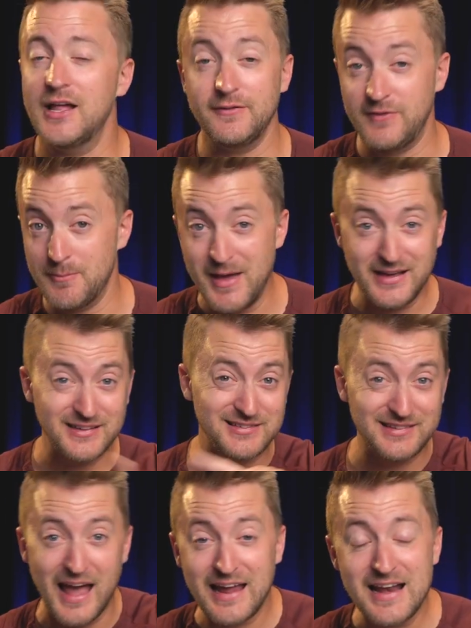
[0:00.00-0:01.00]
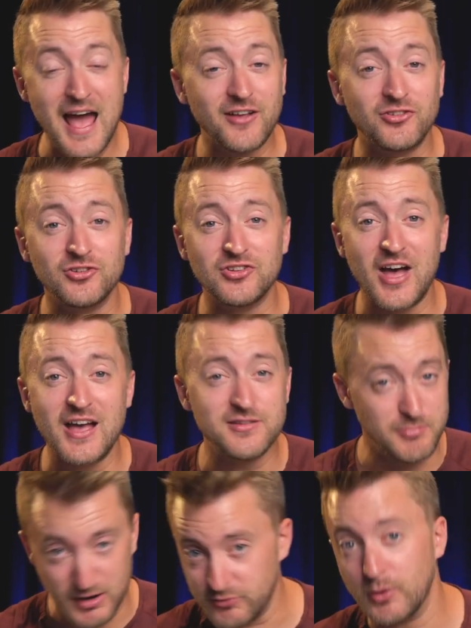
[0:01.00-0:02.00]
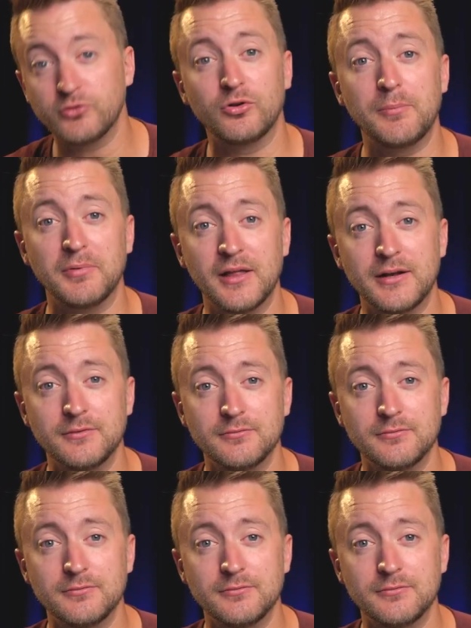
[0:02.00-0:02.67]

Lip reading: And if you make a second exercise, might as well triple it.